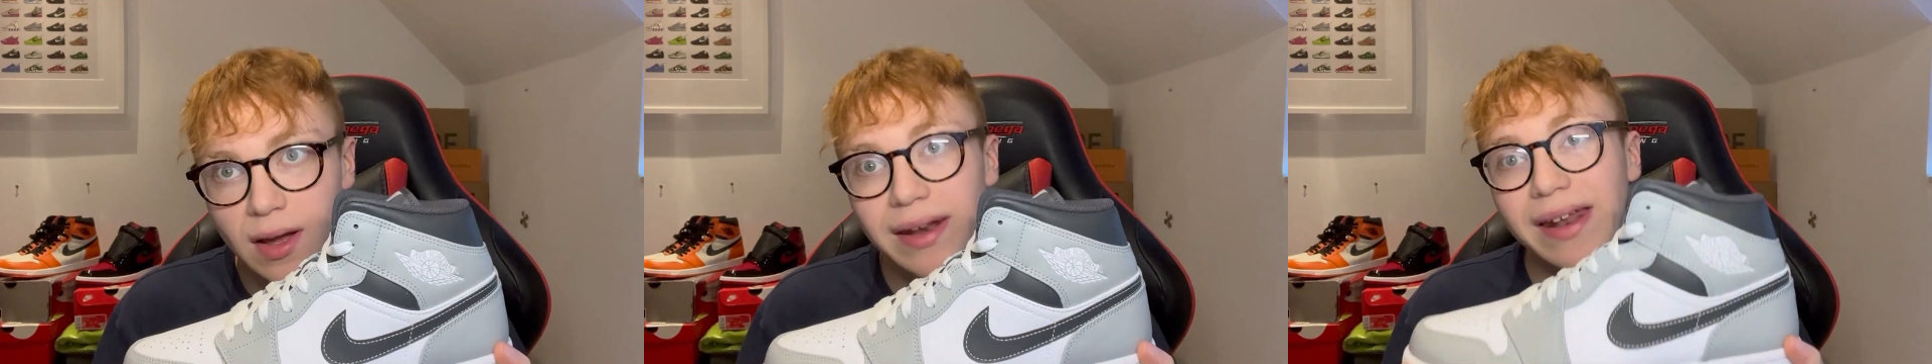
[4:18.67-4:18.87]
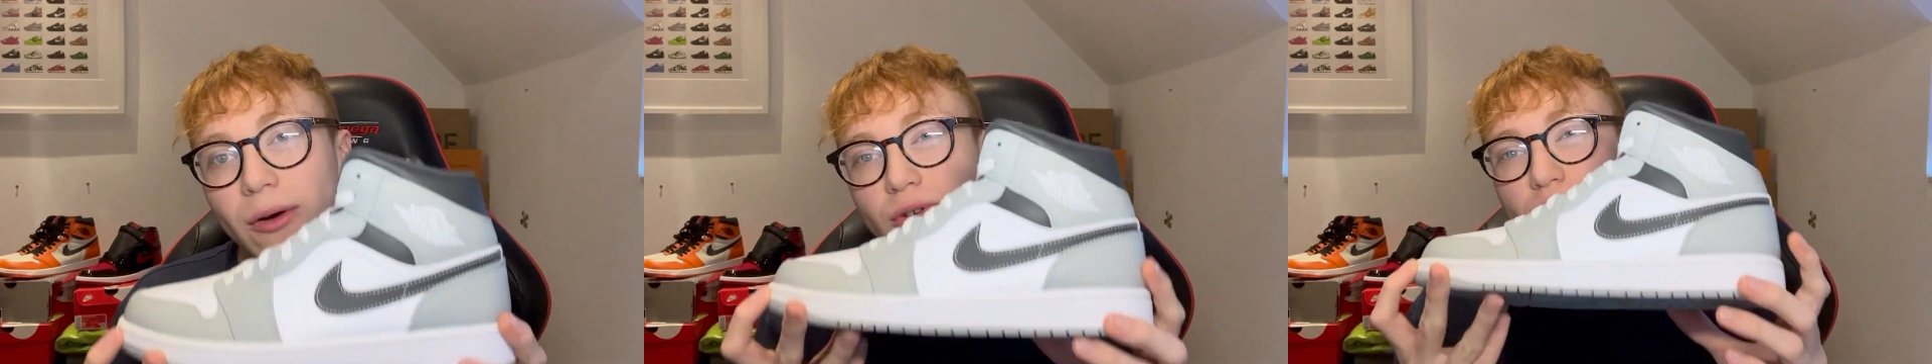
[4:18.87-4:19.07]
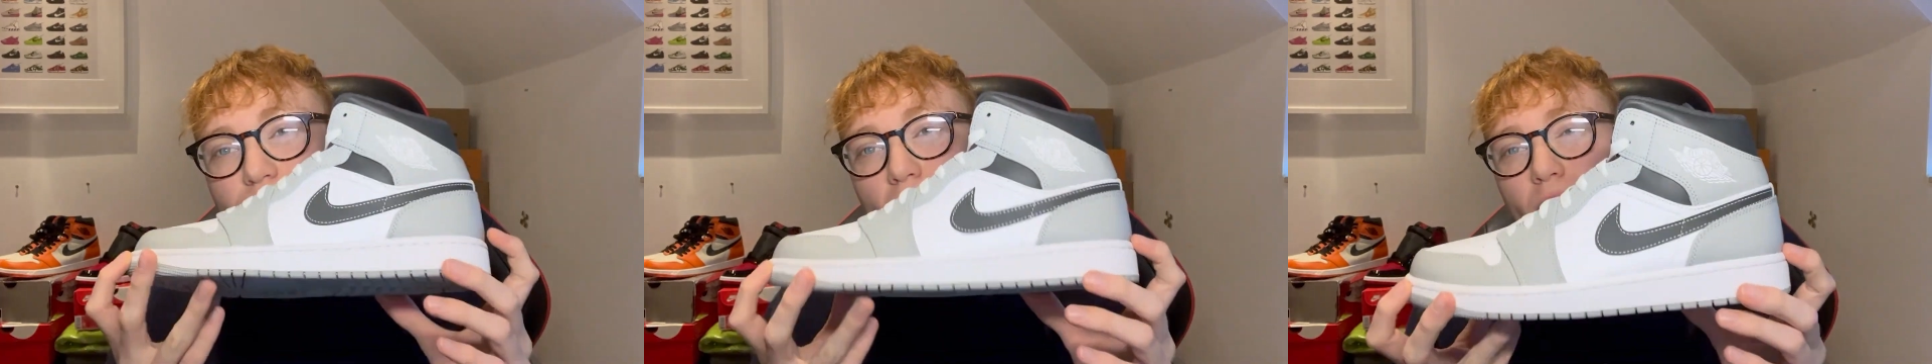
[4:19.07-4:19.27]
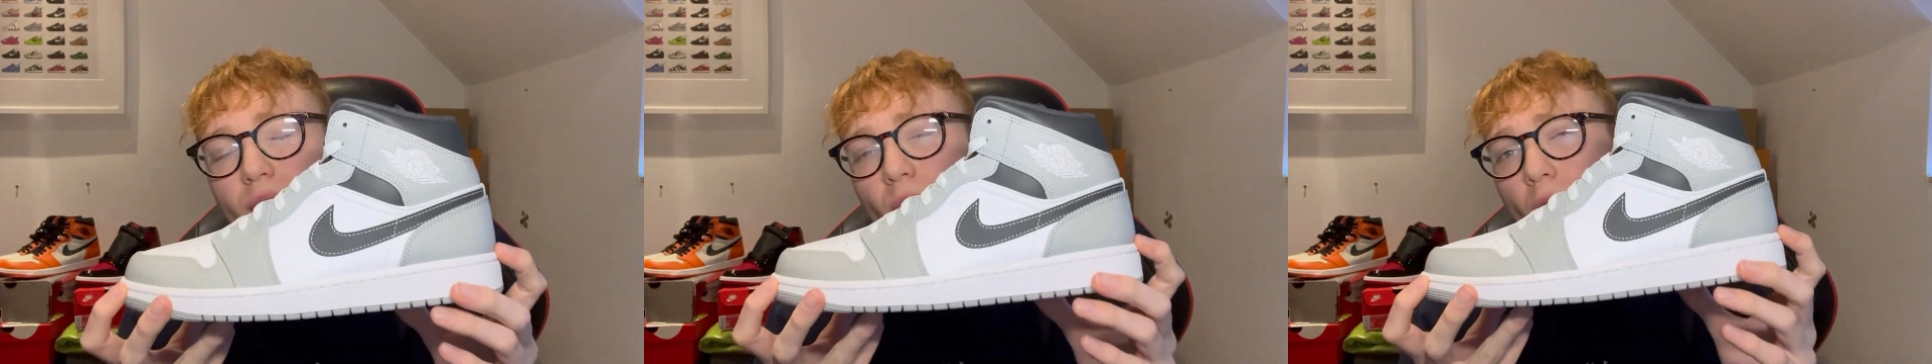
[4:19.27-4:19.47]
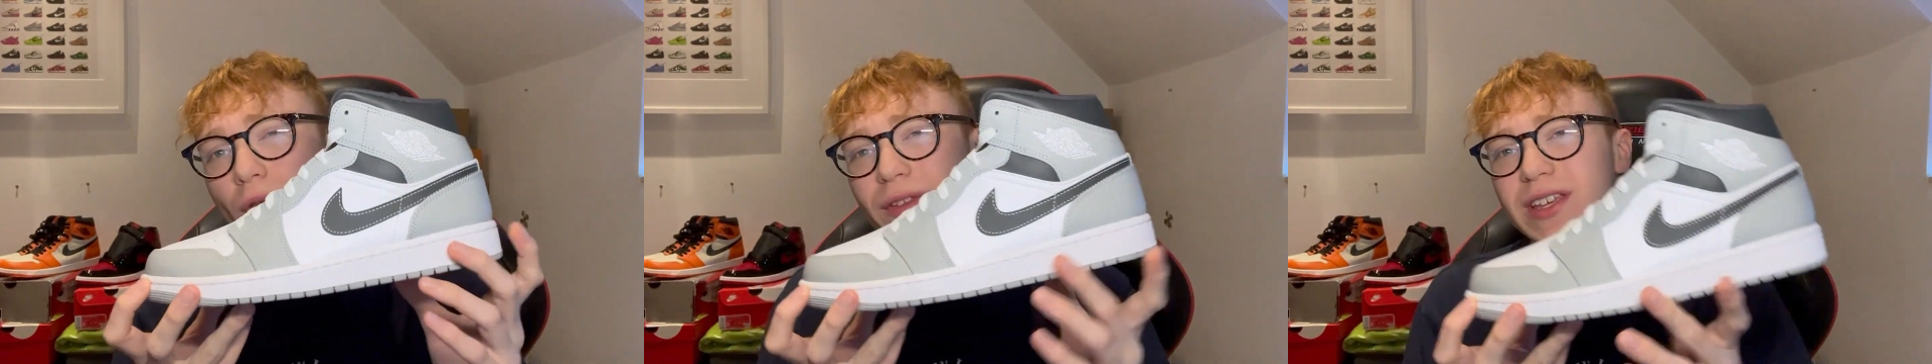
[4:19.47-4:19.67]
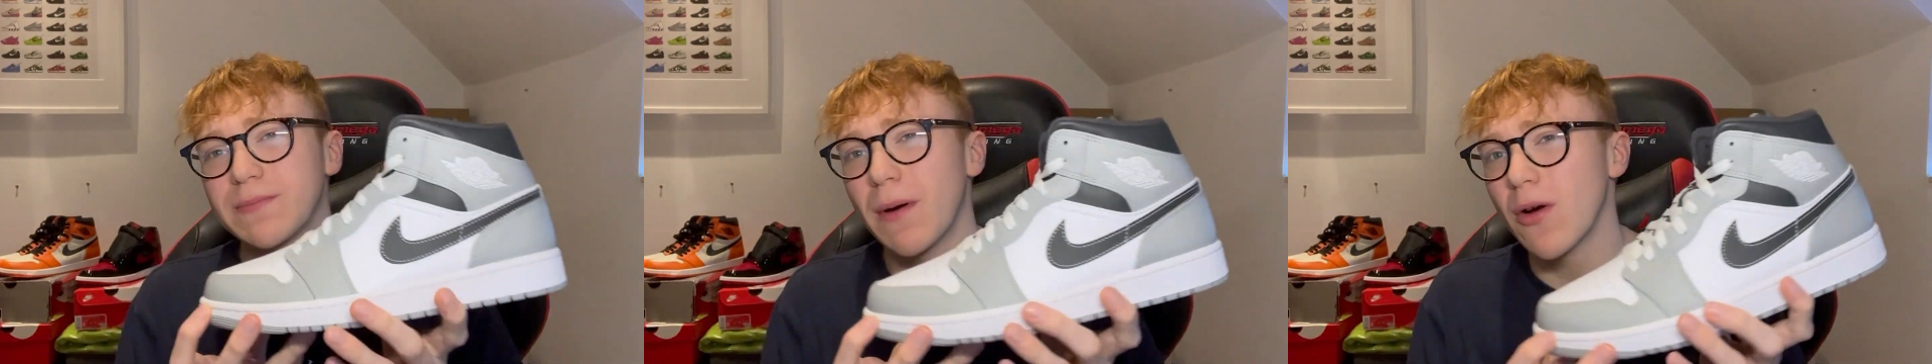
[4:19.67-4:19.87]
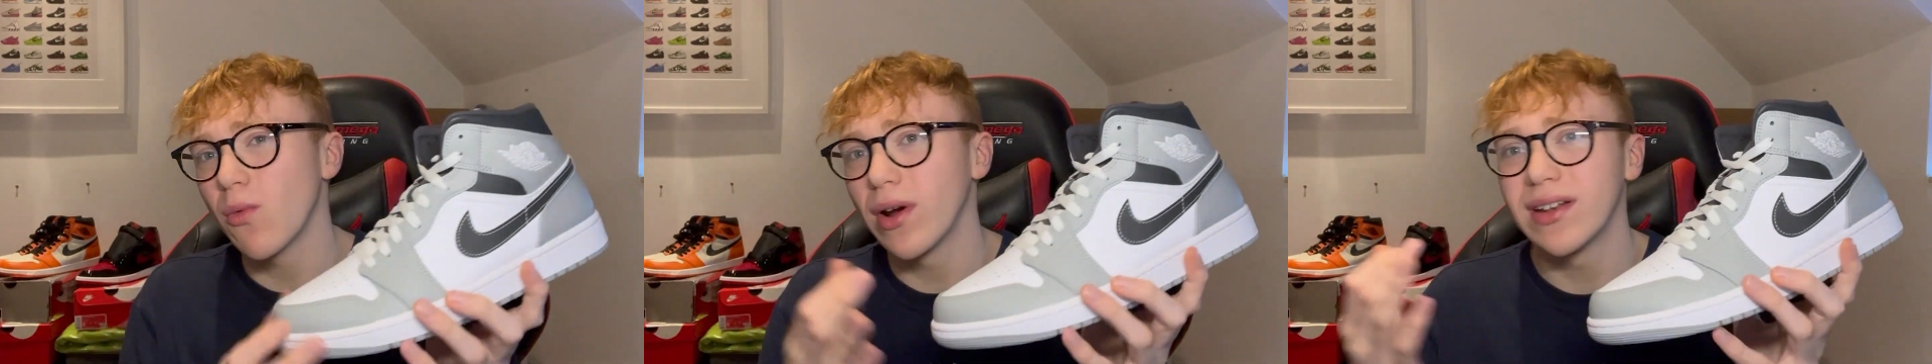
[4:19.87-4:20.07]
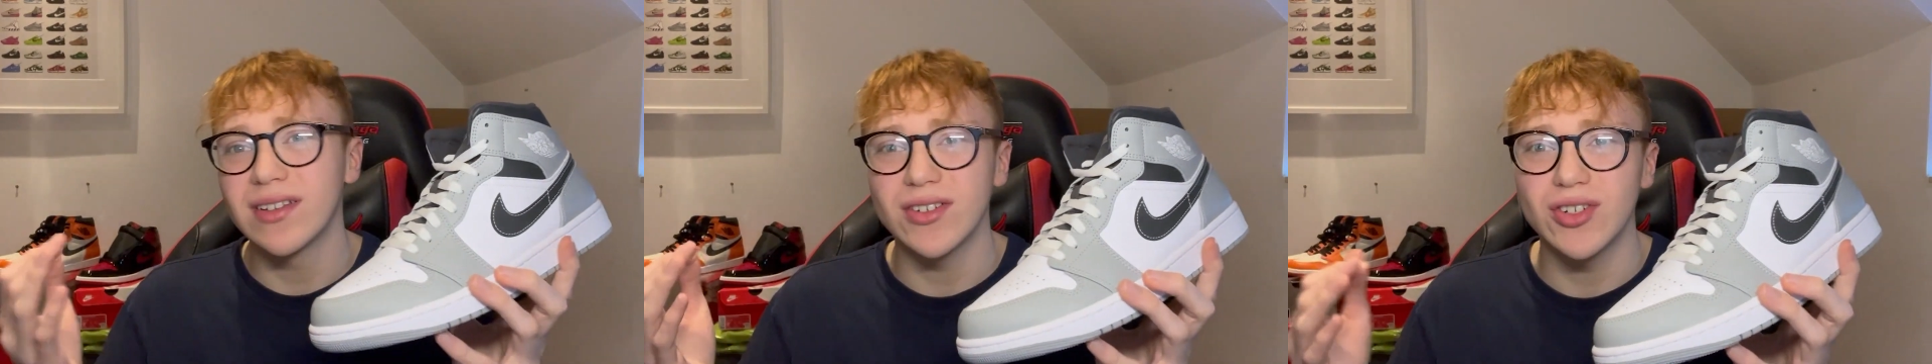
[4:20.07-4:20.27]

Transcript: Now, you don't want these by winter,